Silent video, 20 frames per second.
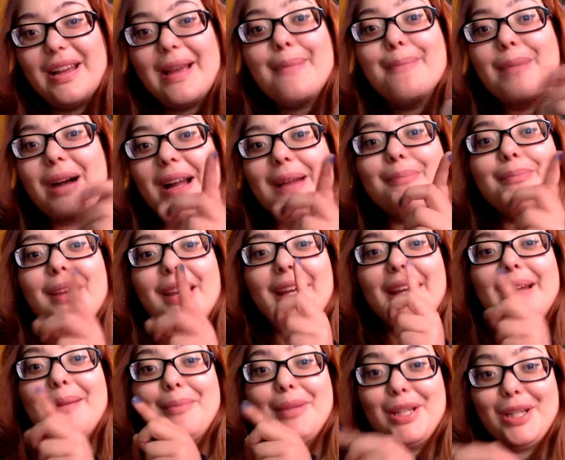might
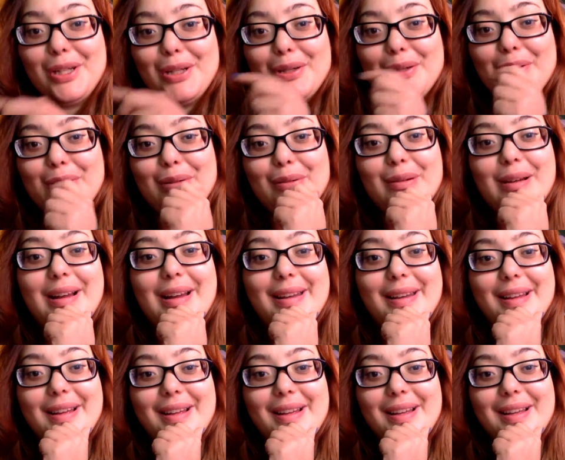blame you
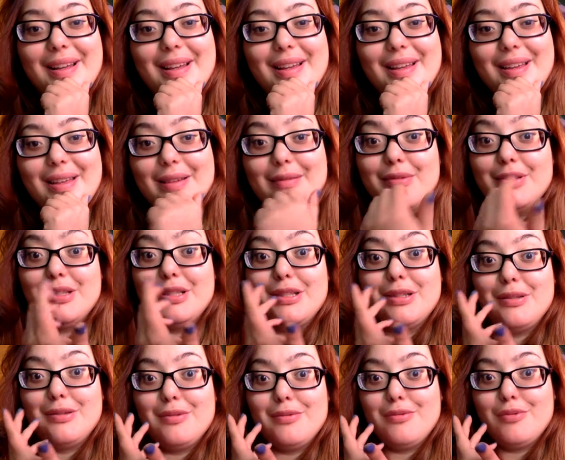and it
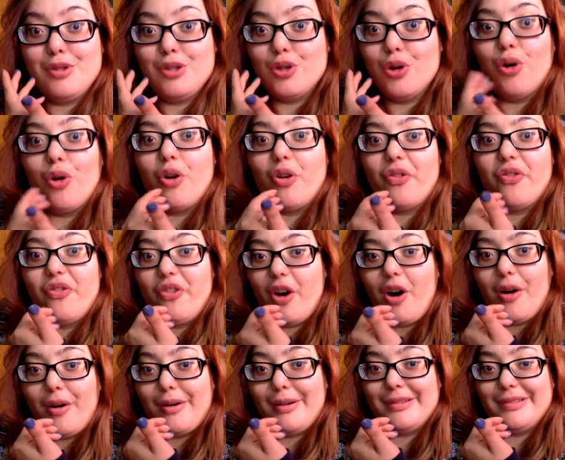was your
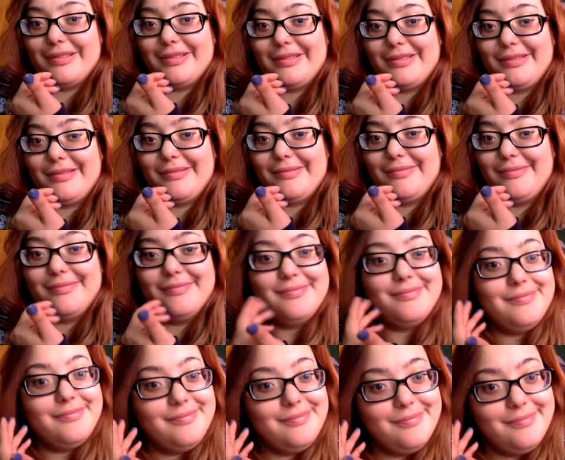fault.
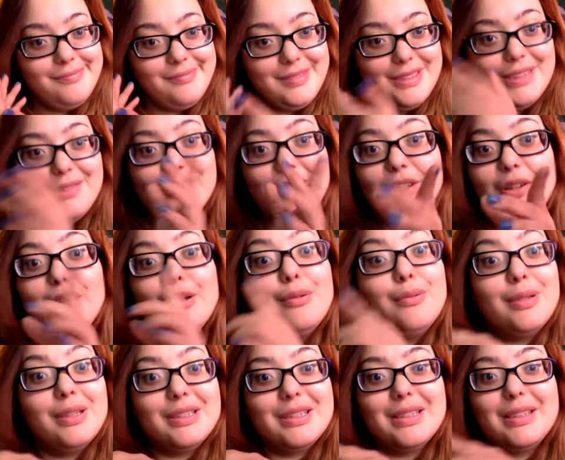Even though it
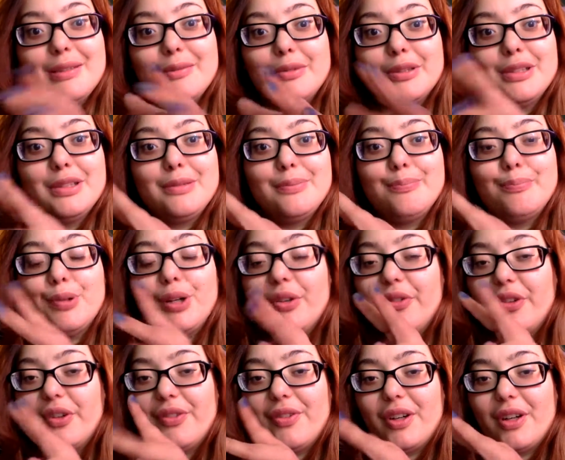wasn't, it was
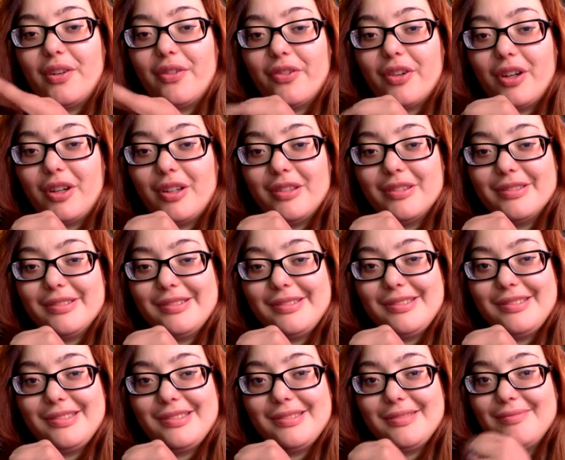both of our
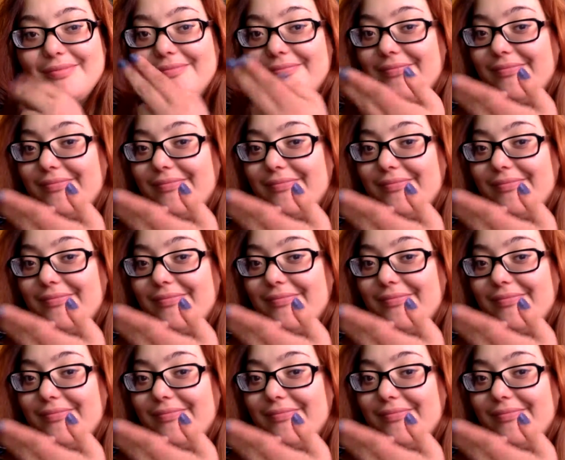faults.